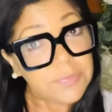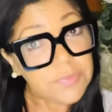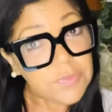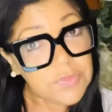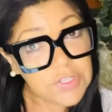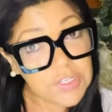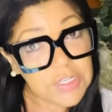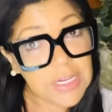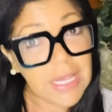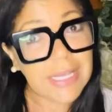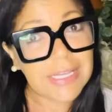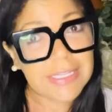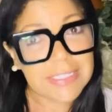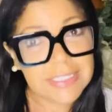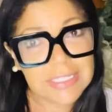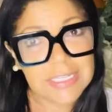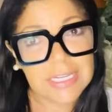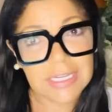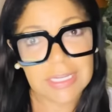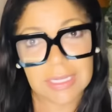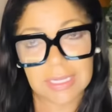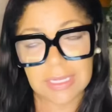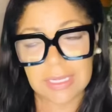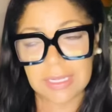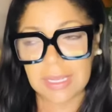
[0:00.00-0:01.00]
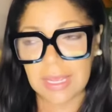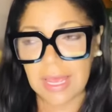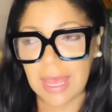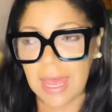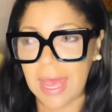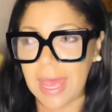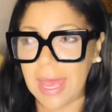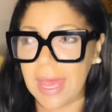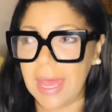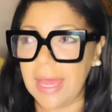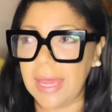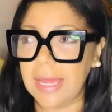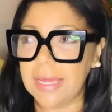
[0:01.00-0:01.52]
JT
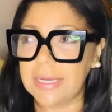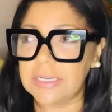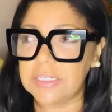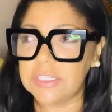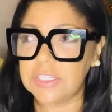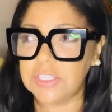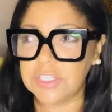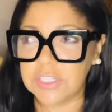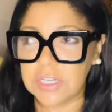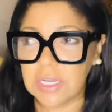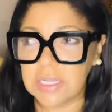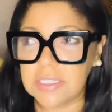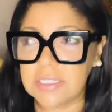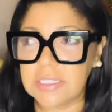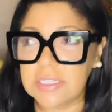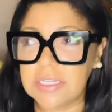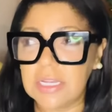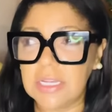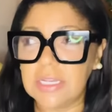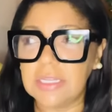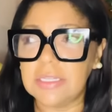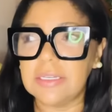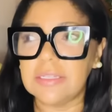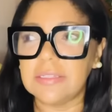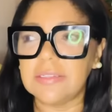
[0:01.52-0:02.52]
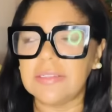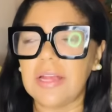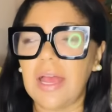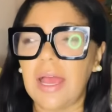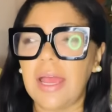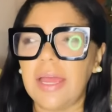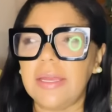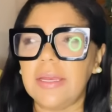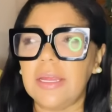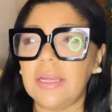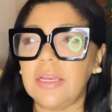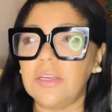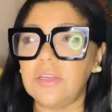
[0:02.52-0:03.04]
and JT
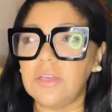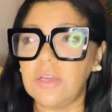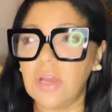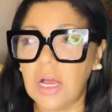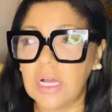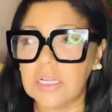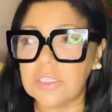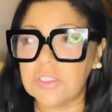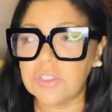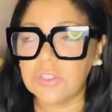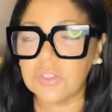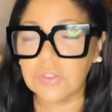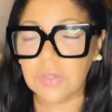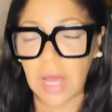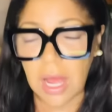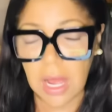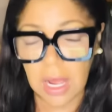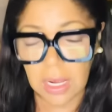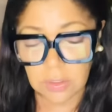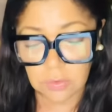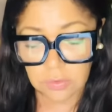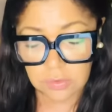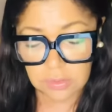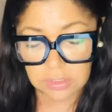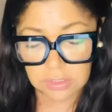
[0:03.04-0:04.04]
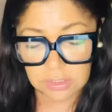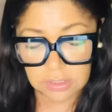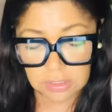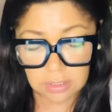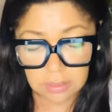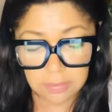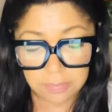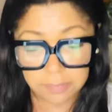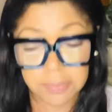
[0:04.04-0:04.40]
decided not to out